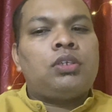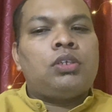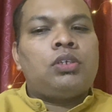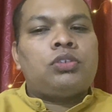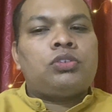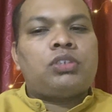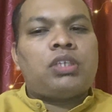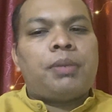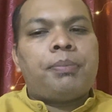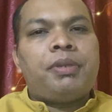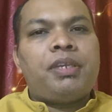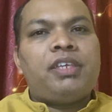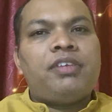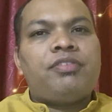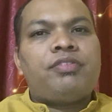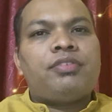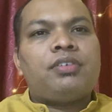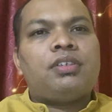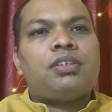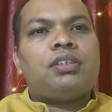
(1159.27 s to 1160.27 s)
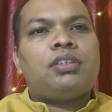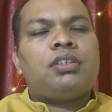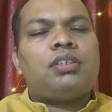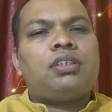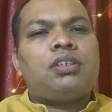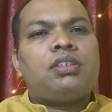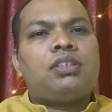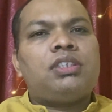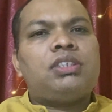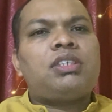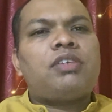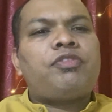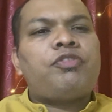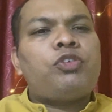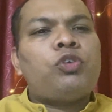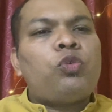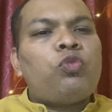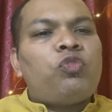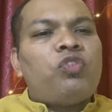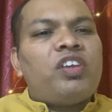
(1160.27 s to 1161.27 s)
So I believe these are
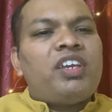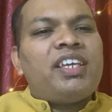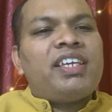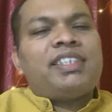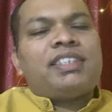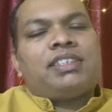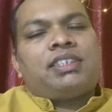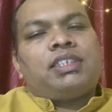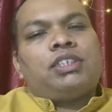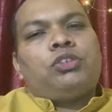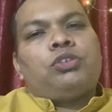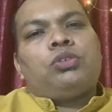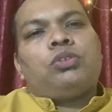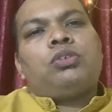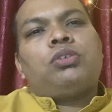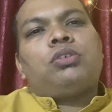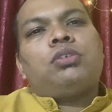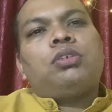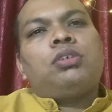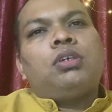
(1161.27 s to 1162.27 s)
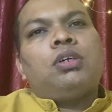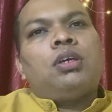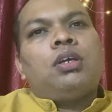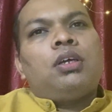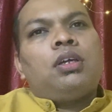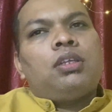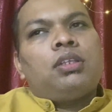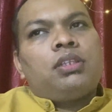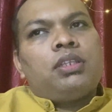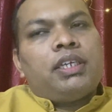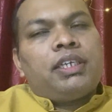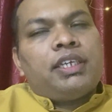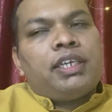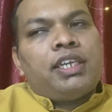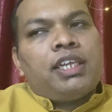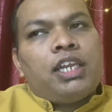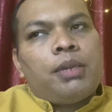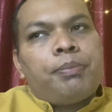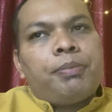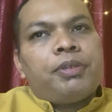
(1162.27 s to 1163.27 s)
few ways, that can
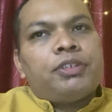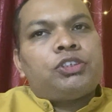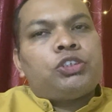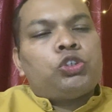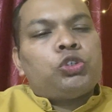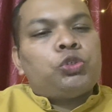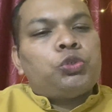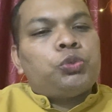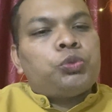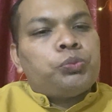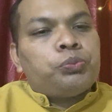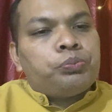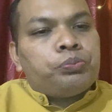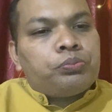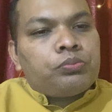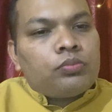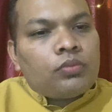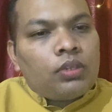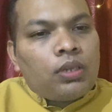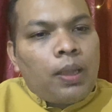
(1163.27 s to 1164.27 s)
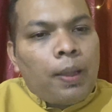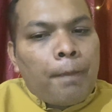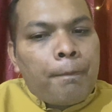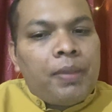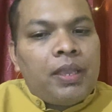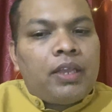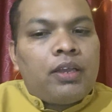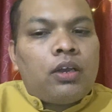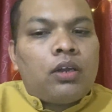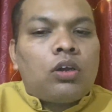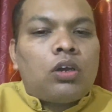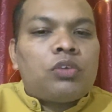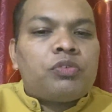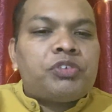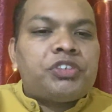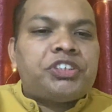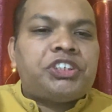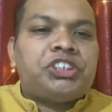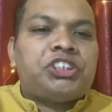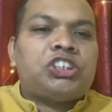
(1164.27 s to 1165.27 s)
help us to make our
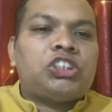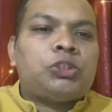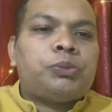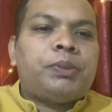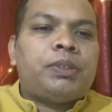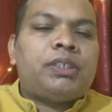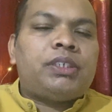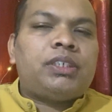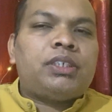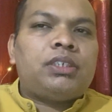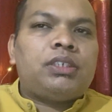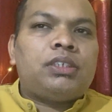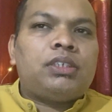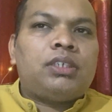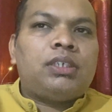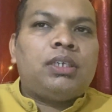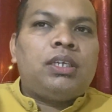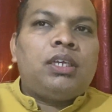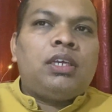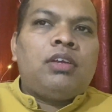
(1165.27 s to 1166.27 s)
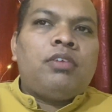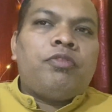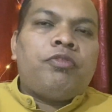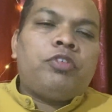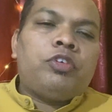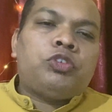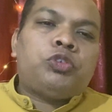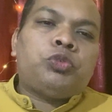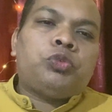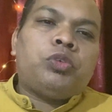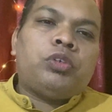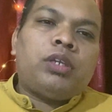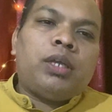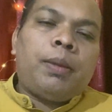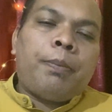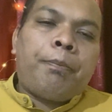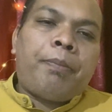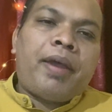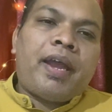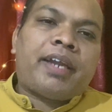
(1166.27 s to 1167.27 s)
conversations better, which would
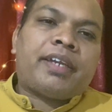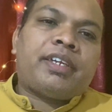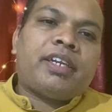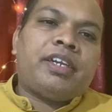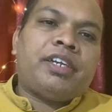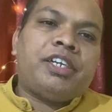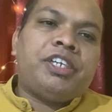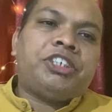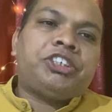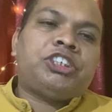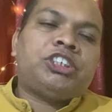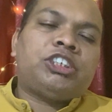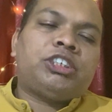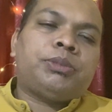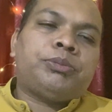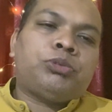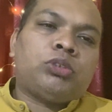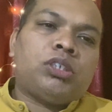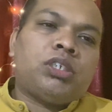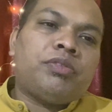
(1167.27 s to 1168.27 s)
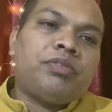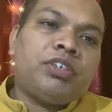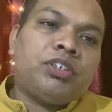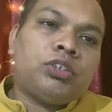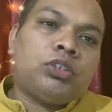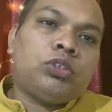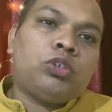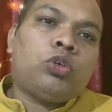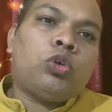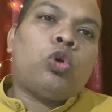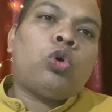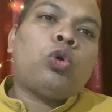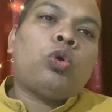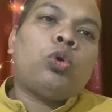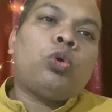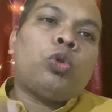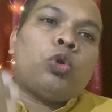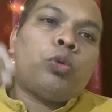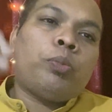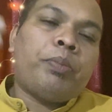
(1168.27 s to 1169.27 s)
impact our relationships, so that we could
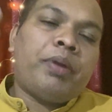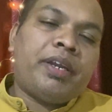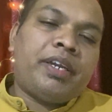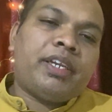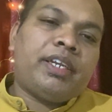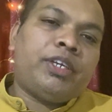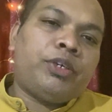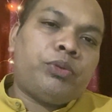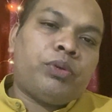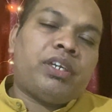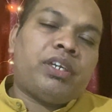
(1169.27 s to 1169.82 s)
grow better into our